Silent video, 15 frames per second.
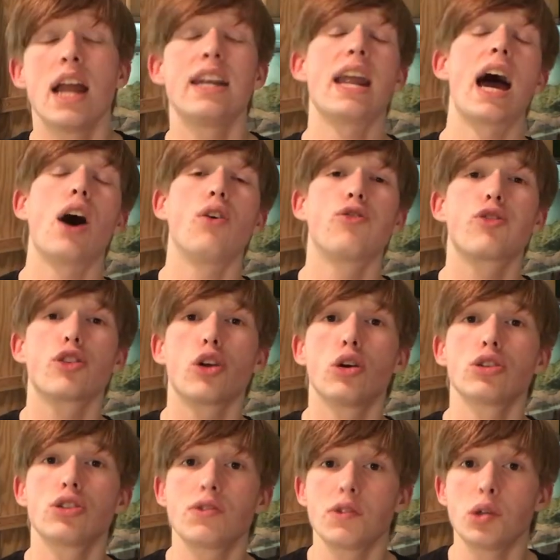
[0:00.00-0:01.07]
Now, for
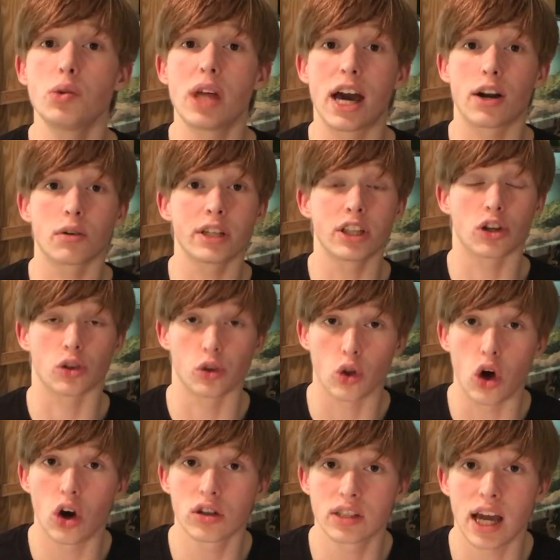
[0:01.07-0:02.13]
those of you that are either
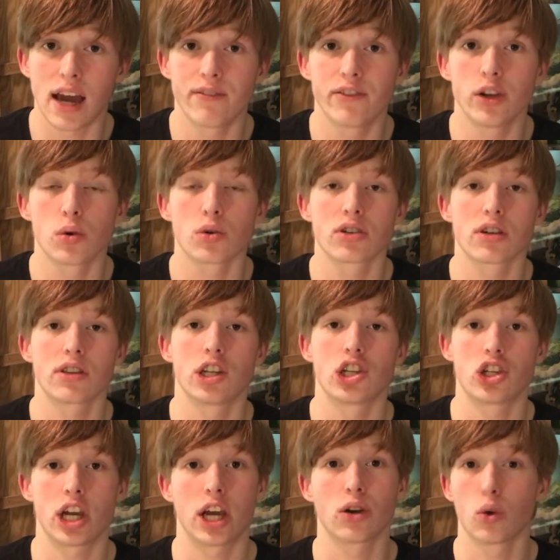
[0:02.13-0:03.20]
longtime viewers of the
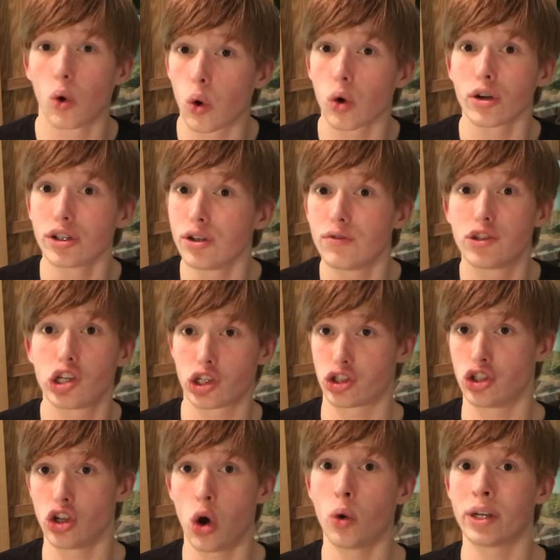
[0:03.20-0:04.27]
channel, or you've just
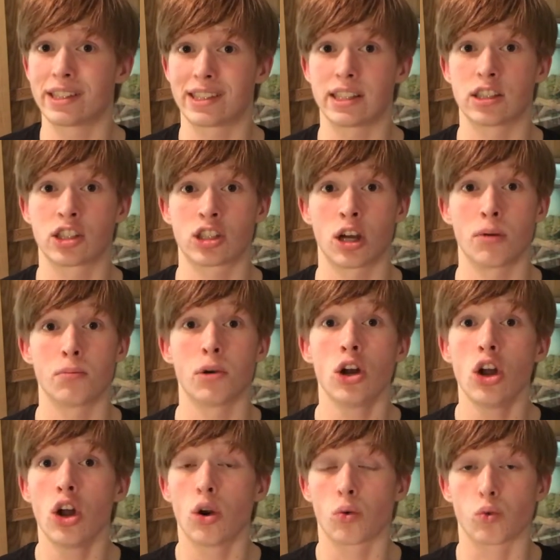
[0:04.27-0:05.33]
noticed in some
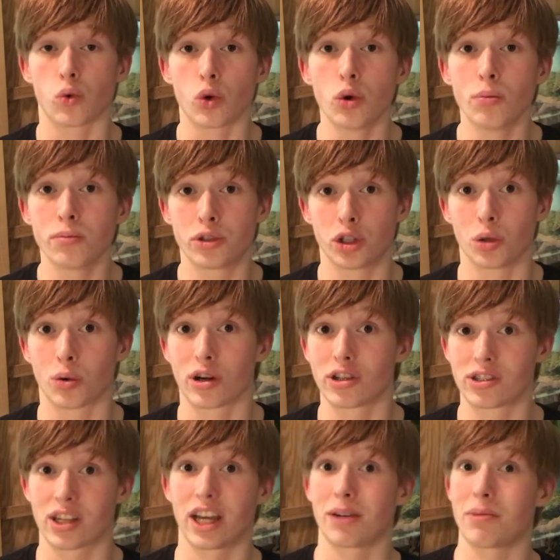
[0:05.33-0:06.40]
room
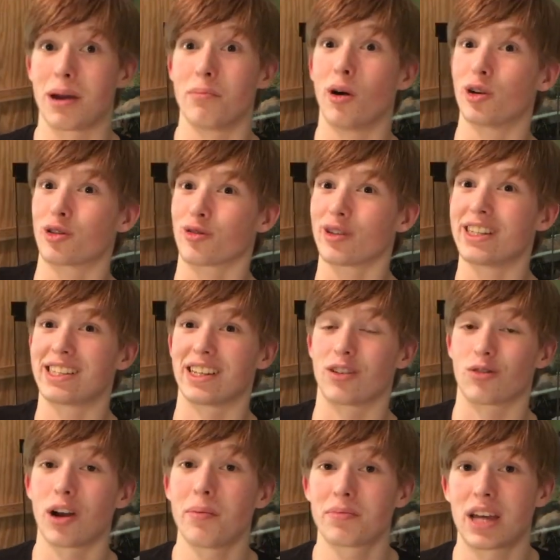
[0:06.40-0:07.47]
tours, like my most recent
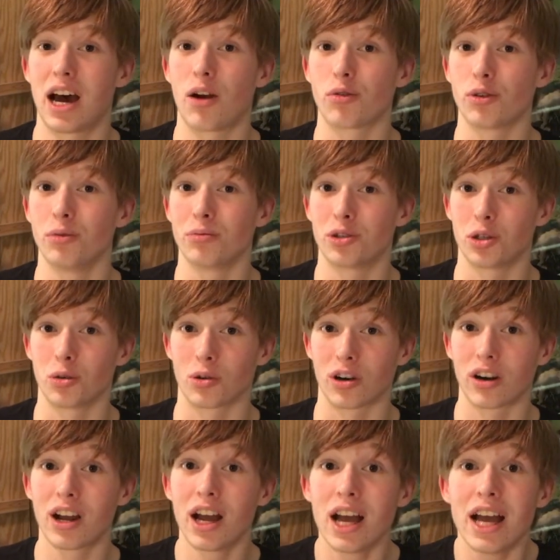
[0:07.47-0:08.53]
reptile room
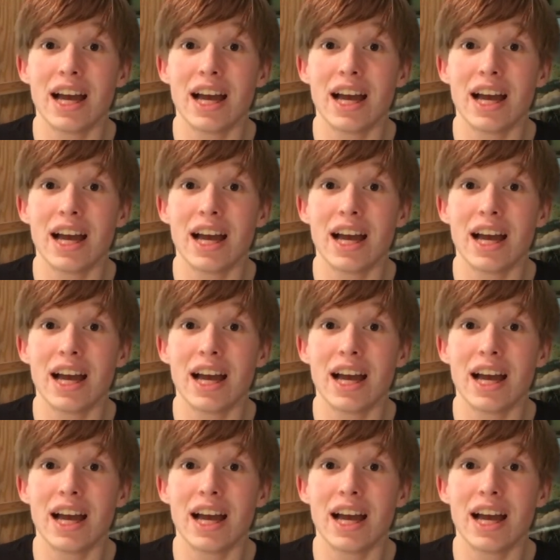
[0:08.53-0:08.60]
tour,